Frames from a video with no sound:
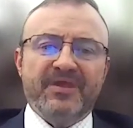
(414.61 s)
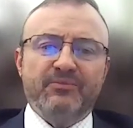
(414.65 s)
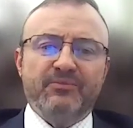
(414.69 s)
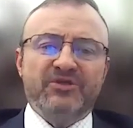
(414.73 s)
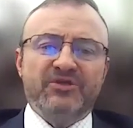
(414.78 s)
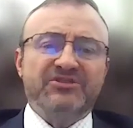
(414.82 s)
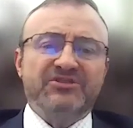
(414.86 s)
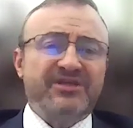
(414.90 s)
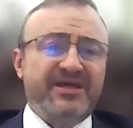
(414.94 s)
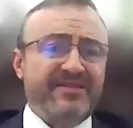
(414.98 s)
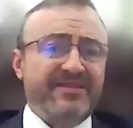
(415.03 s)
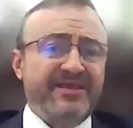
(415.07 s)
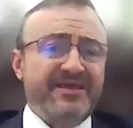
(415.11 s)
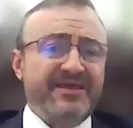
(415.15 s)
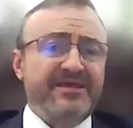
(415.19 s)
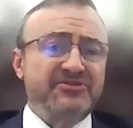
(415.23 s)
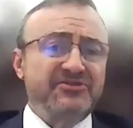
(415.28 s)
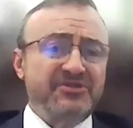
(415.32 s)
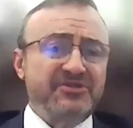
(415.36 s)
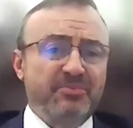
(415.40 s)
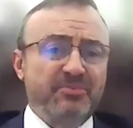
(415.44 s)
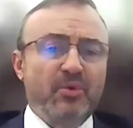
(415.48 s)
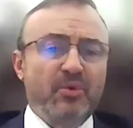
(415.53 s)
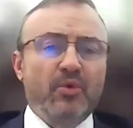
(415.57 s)
which I
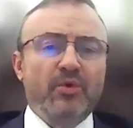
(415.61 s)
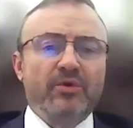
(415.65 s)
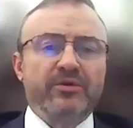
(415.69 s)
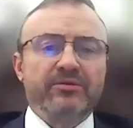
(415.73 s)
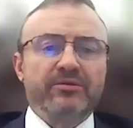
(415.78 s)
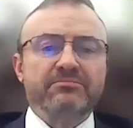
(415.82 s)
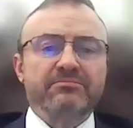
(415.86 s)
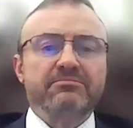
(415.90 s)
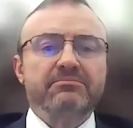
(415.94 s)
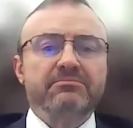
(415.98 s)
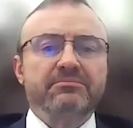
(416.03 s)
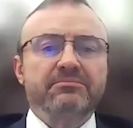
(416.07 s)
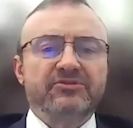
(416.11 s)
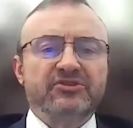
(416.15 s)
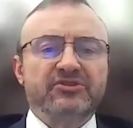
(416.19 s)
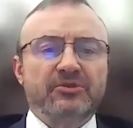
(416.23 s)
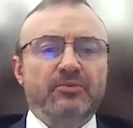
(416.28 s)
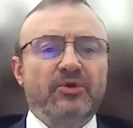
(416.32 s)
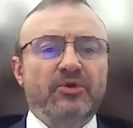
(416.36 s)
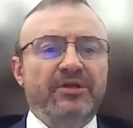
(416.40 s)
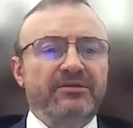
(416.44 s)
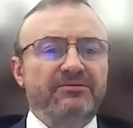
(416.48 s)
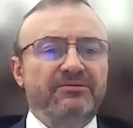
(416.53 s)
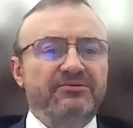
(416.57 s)
think is important.
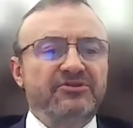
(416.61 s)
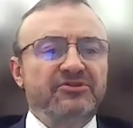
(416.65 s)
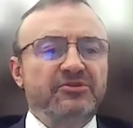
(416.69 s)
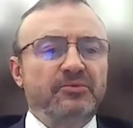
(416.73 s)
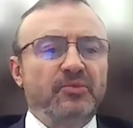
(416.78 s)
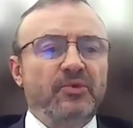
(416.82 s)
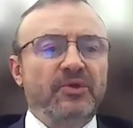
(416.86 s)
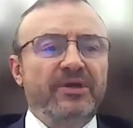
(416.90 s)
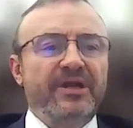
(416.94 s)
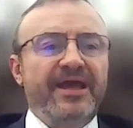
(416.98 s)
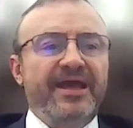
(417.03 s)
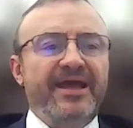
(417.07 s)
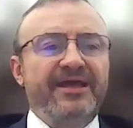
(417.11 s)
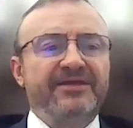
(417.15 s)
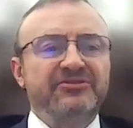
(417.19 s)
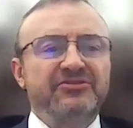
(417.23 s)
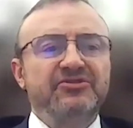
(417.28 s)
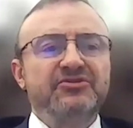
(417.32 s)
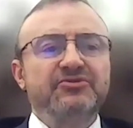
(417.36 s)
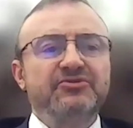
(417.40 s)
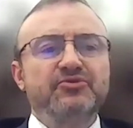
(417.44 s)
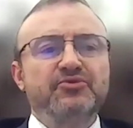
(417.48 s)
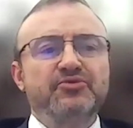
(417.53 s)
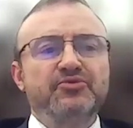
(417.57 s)
Someone
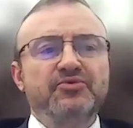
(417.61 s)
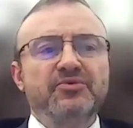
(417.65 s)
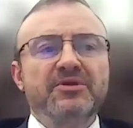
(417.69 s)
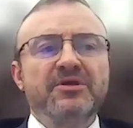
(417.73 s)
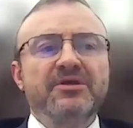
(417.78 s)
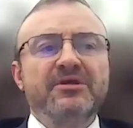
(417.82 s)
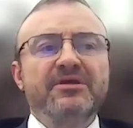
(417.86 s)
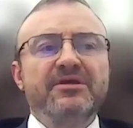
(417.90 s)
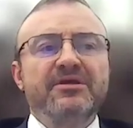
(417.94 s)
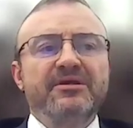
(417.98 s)
has to